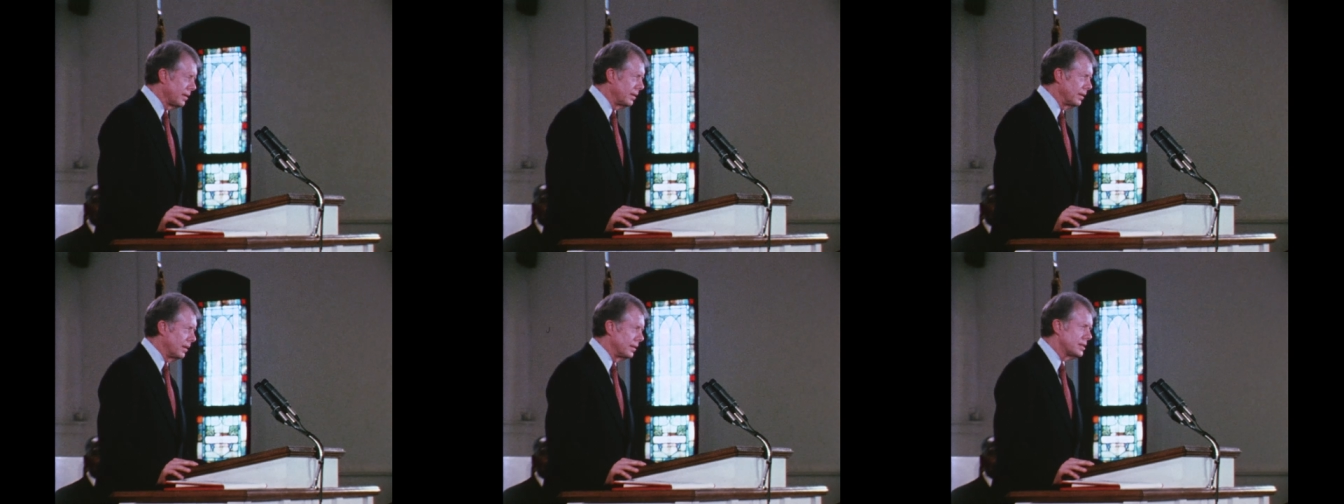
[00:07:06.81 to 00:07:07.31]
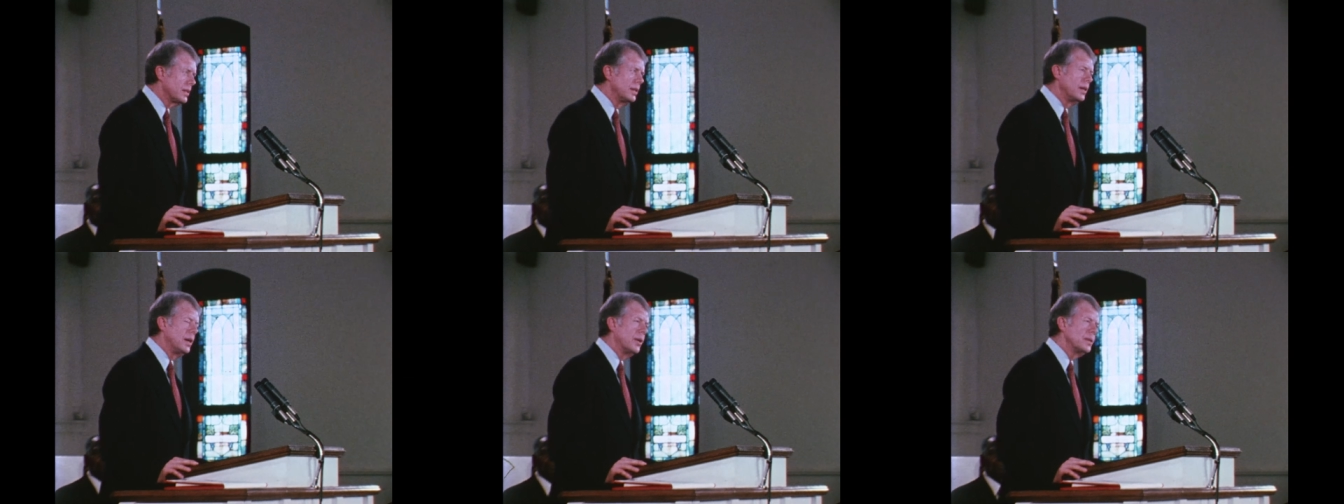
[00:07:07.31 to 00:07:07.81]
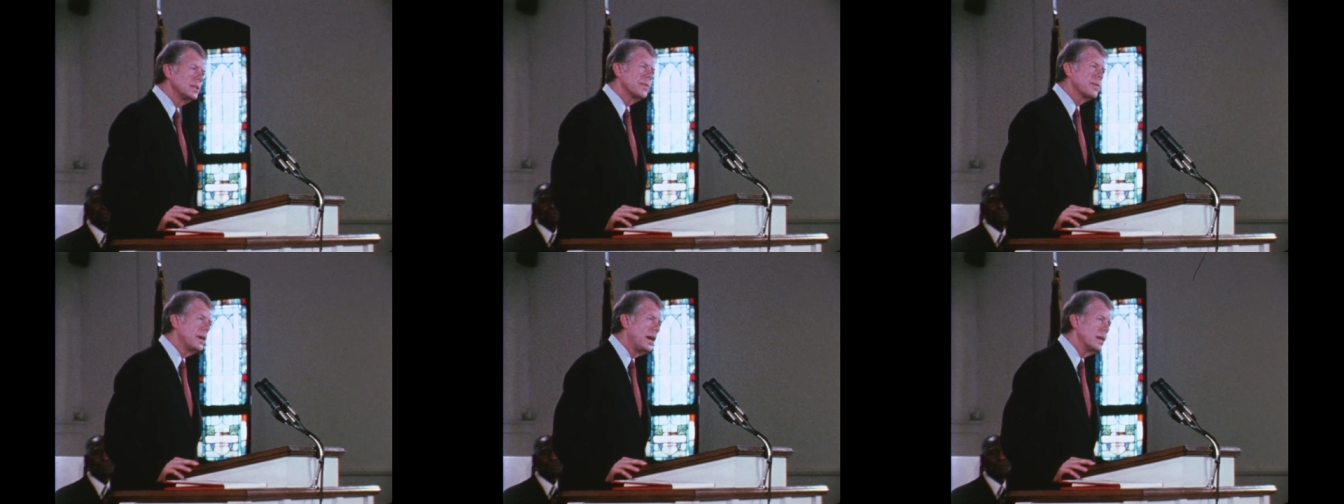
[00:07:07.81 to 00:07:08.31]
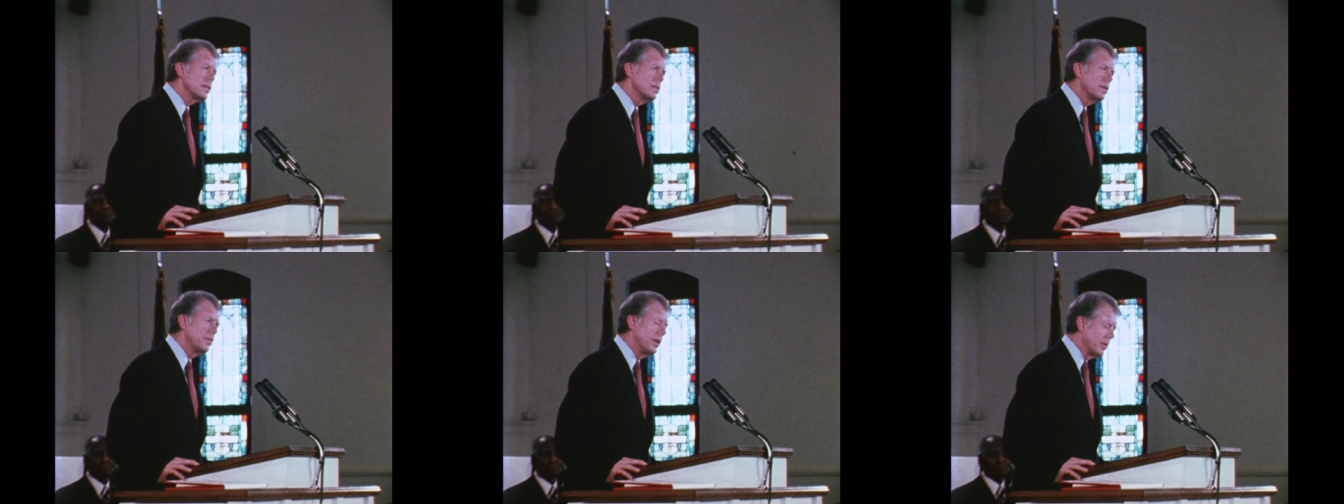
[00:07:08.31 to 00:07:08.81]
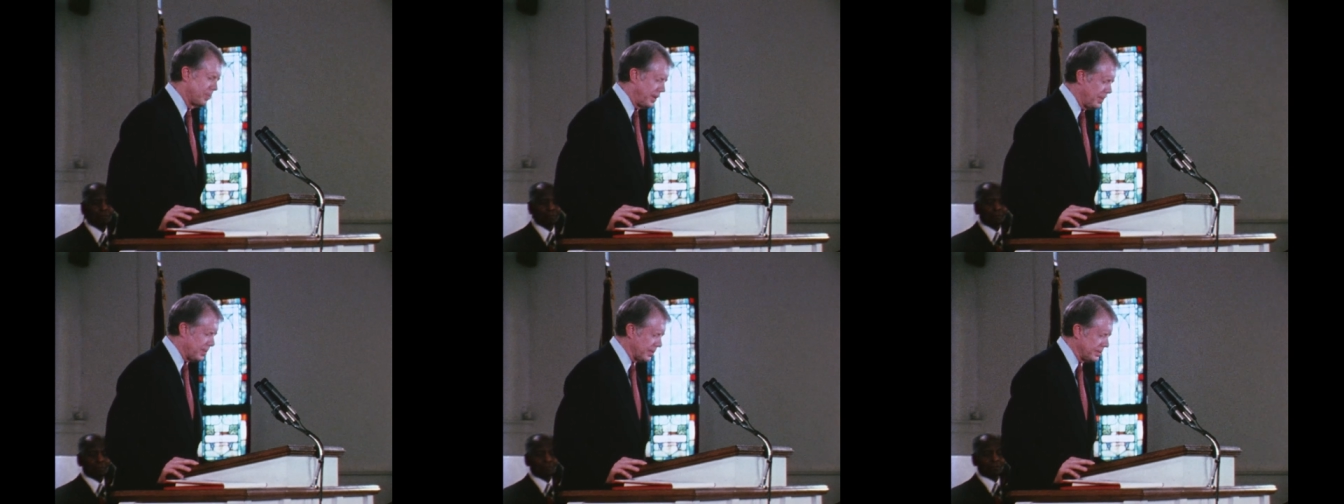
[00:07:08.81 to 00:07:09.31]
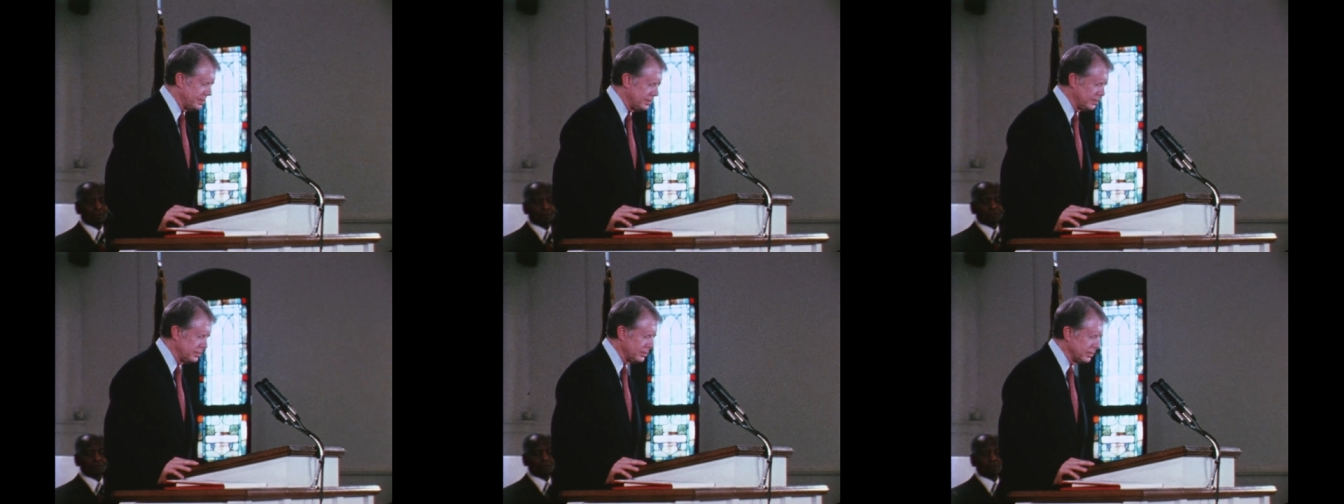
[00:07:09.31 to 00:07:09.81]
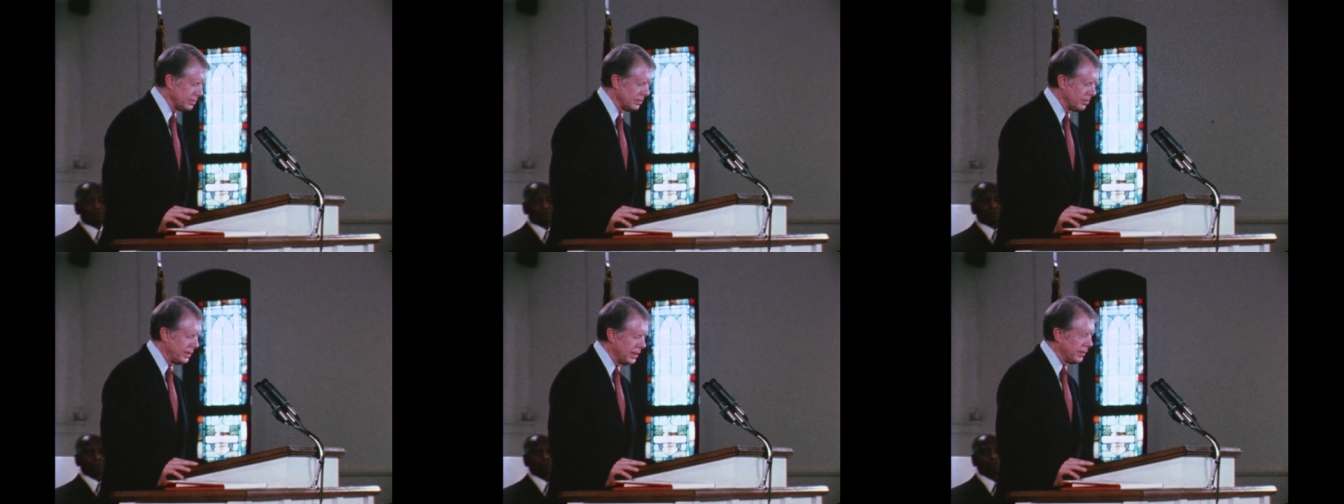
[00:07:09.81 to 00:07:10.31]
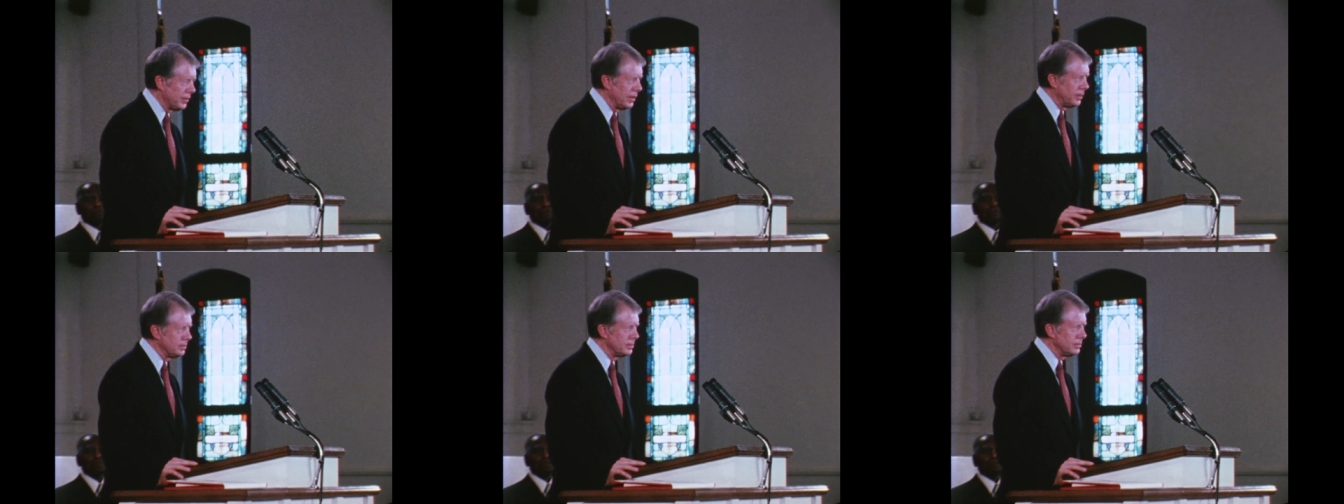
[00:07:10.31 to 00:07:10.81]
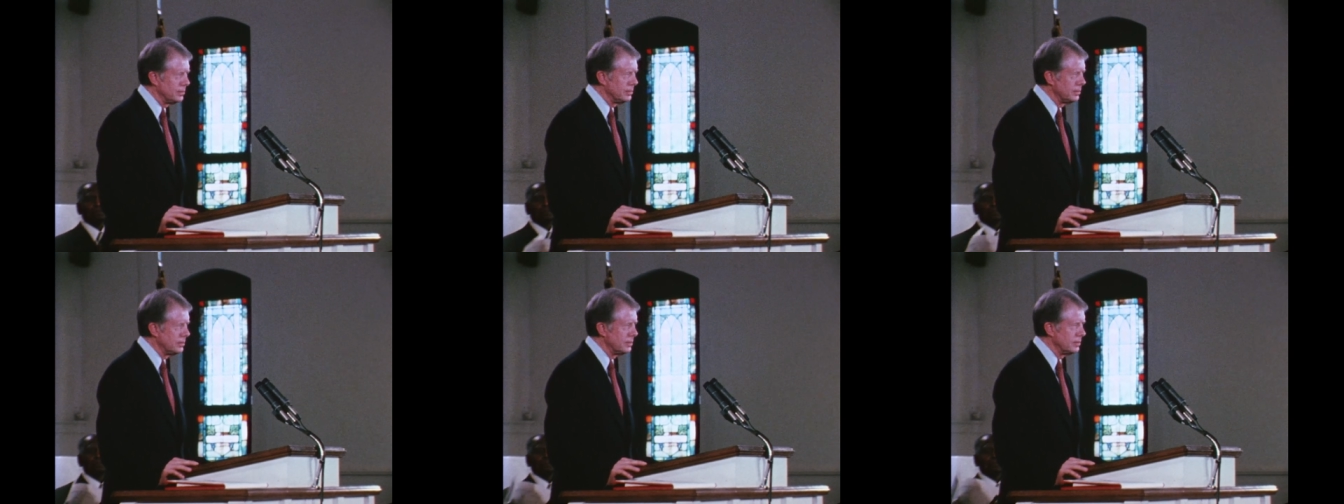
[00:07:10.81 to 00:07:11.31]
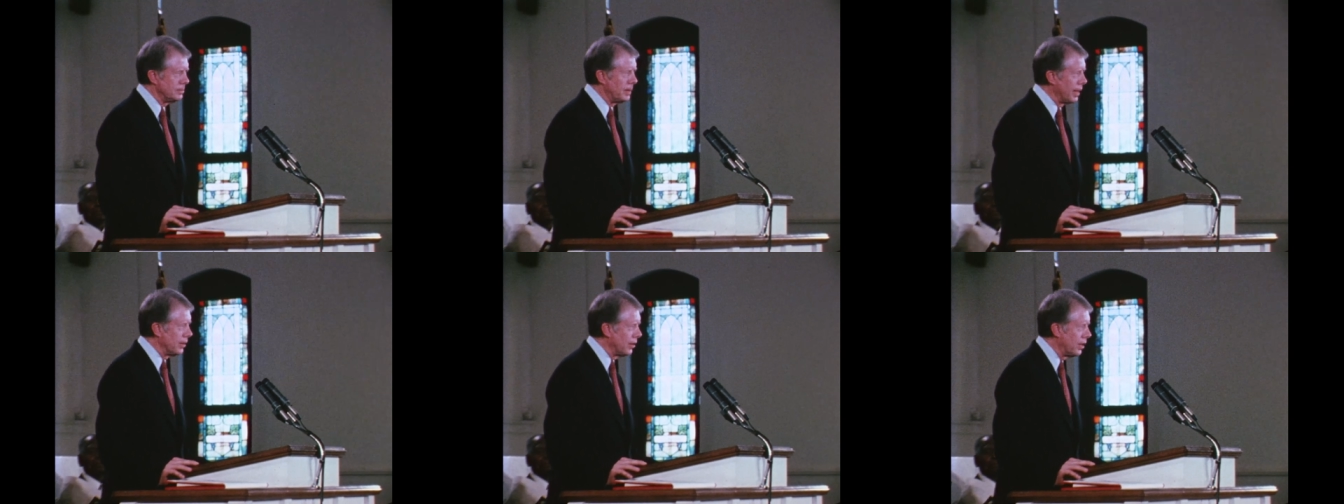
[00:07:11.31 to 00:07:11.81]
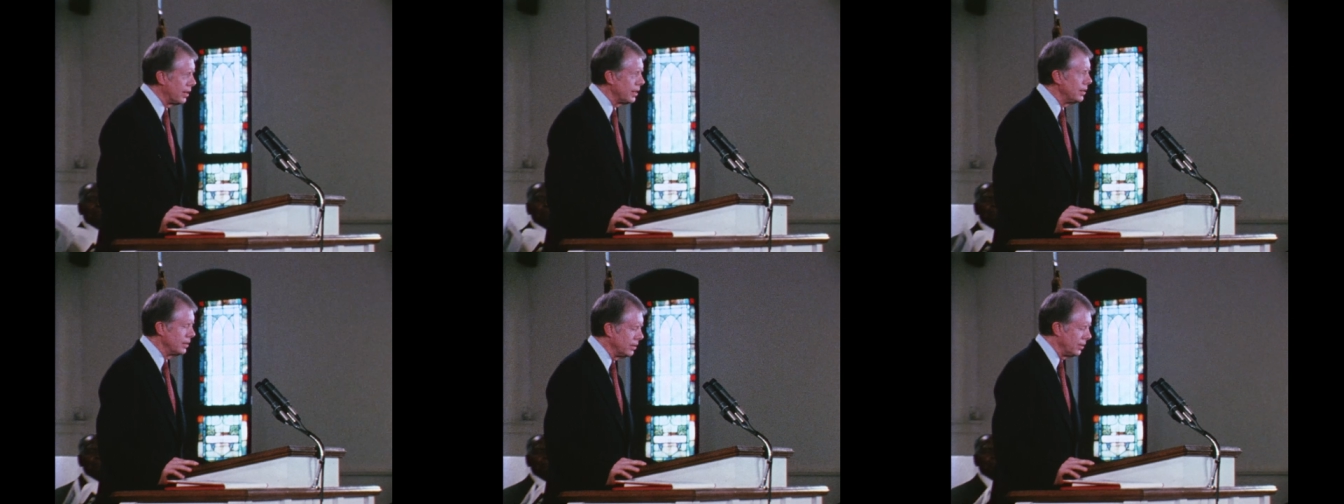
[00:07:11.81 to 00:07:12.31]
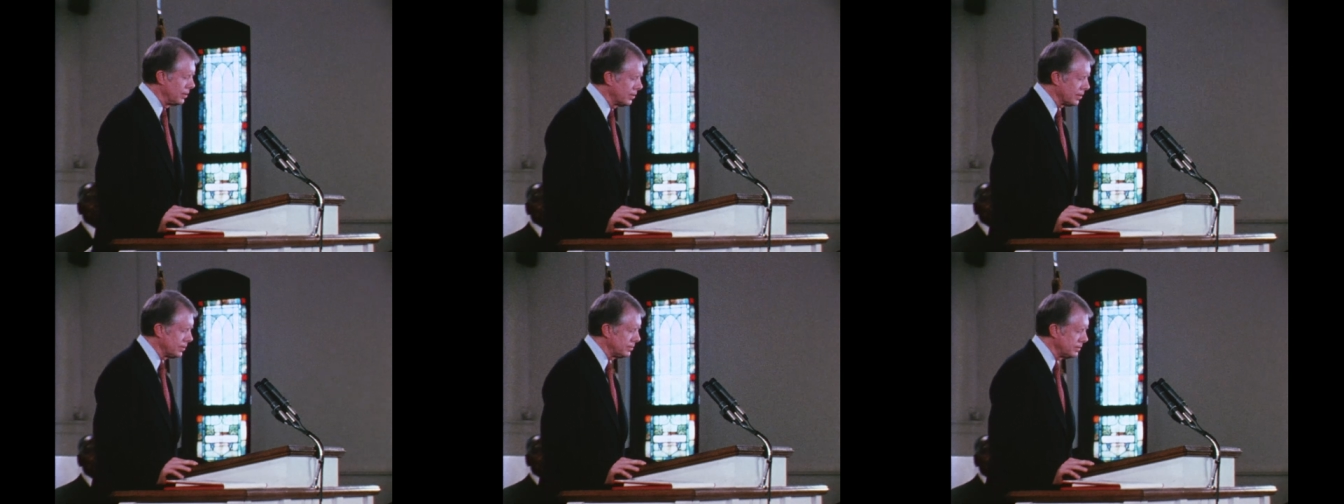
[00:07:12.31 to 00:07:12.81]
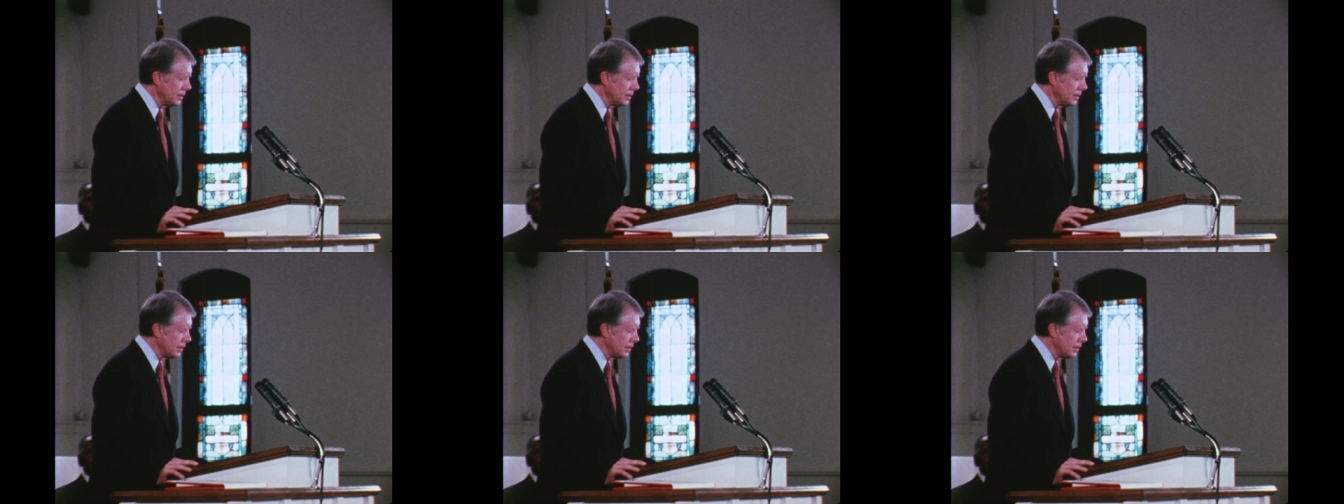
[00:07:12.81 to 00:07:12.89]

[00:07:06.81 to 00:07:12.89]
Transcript: Yes, there are still hundreds of thousands of young people, yes, many of them minority youth,